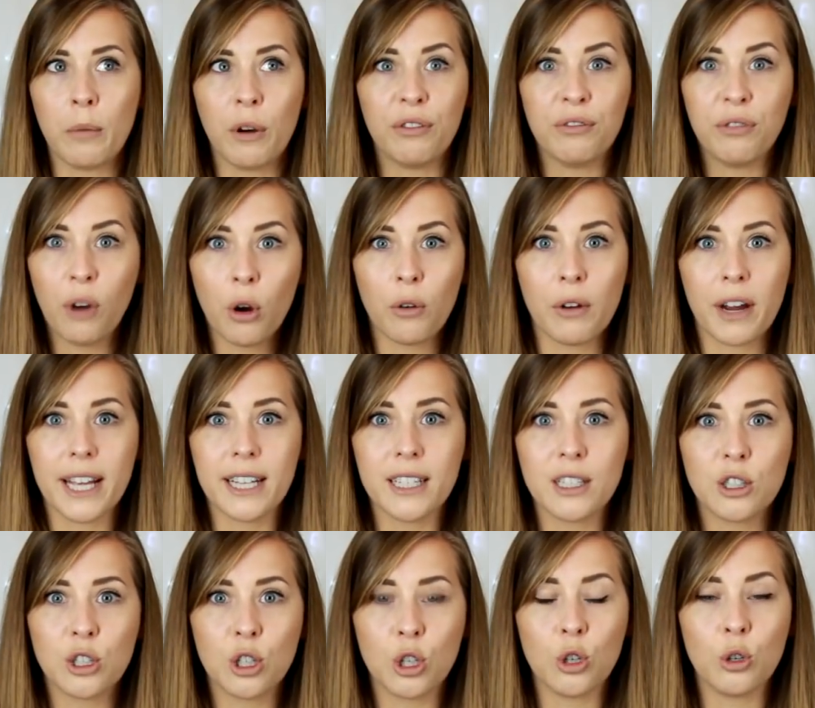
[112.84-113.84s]

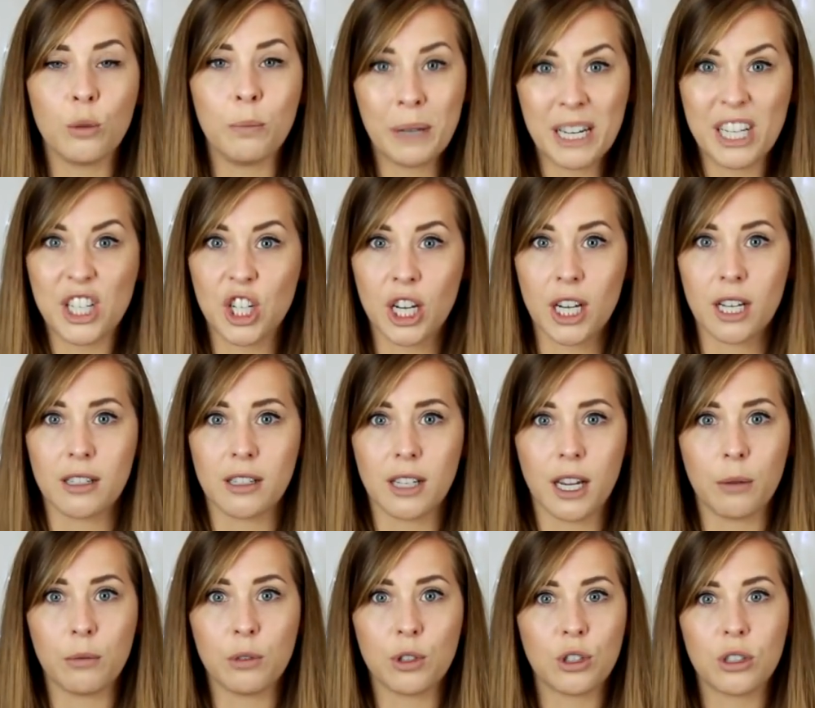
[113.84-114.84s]
forests to beaches.
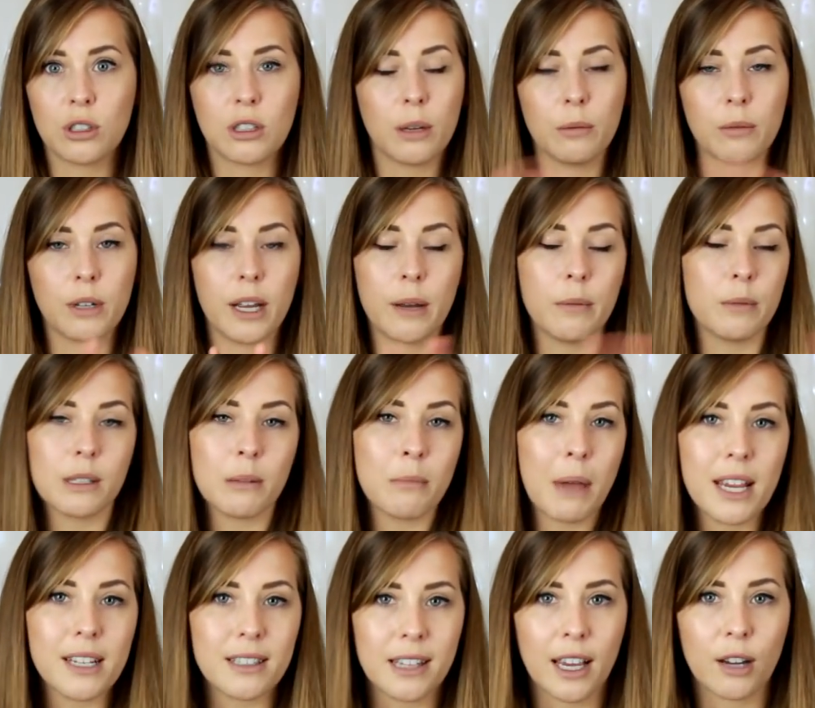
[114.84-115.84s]
It was just, it was
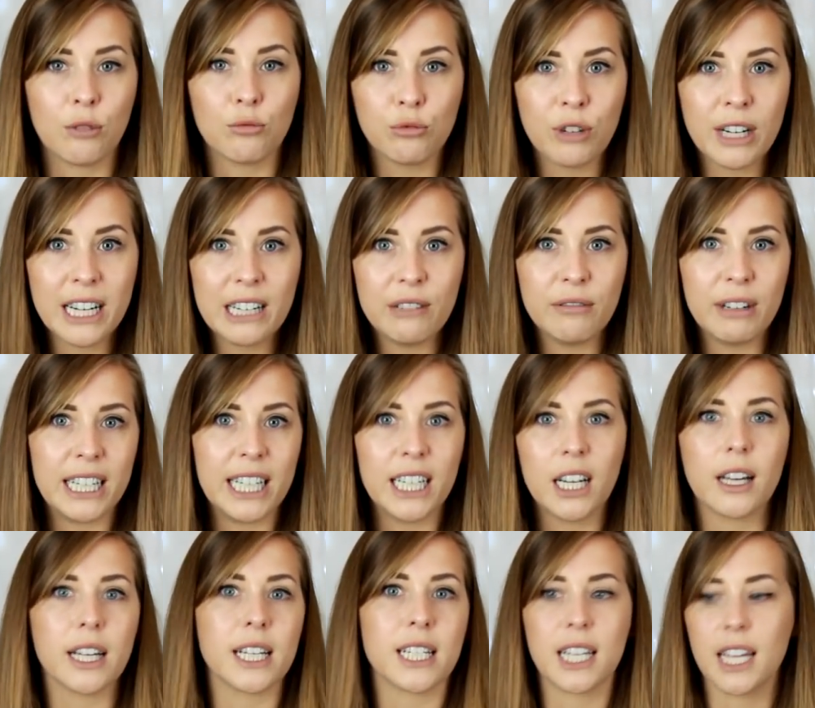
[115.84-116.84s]
amazing, really, really
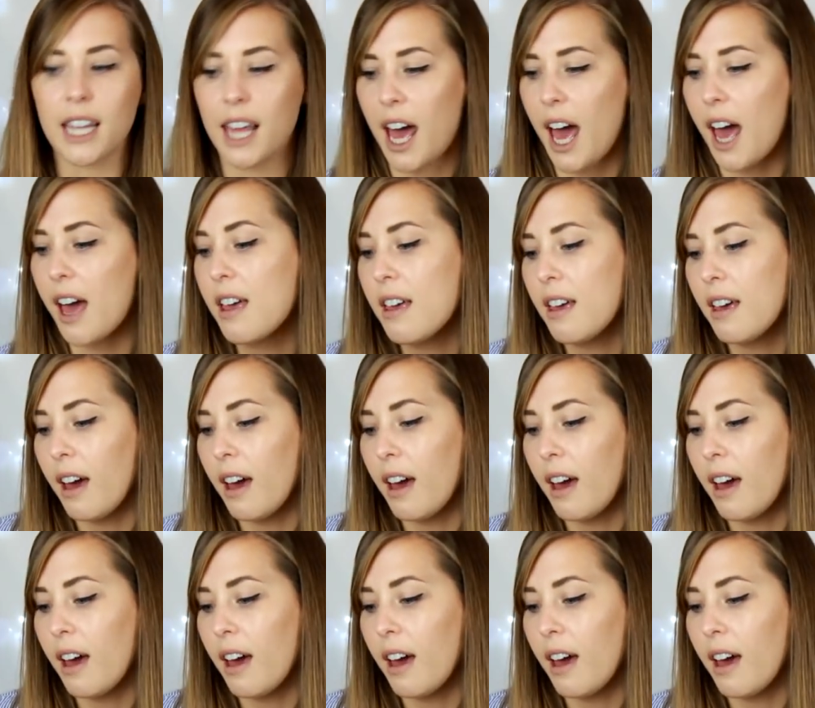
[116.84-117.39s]
liked it there.